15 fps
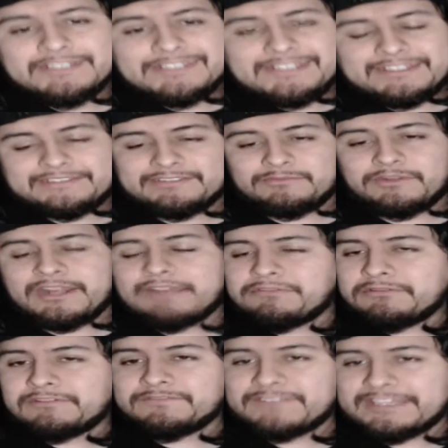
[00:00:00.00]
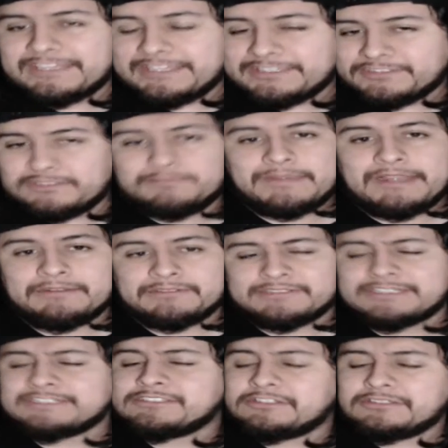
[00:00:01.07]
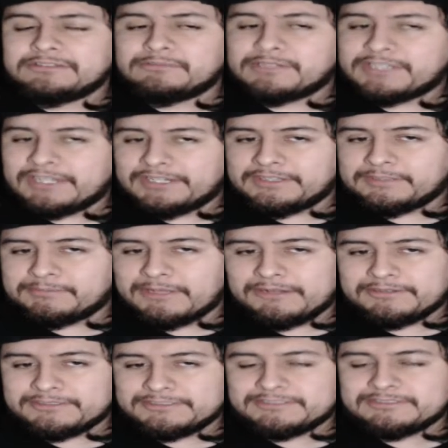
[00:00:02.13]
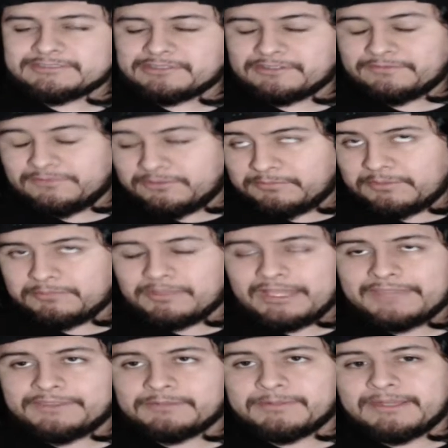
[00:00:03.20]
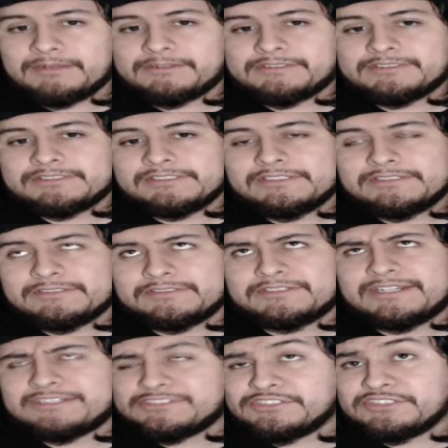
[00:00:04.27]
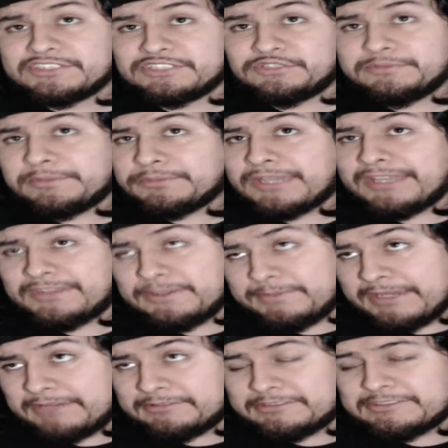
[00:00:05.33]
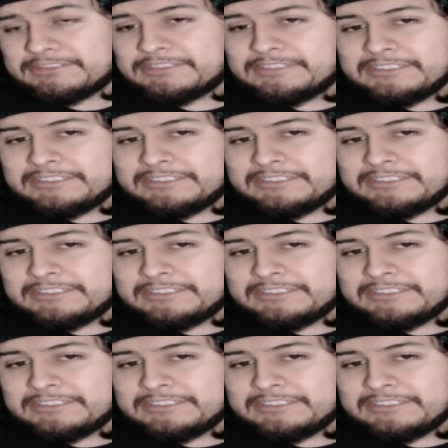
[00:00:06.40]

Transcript: It's where everyone finally gets their powers. They slowly were getting their powers, or a few people had their powers, or actually only two people had their powers,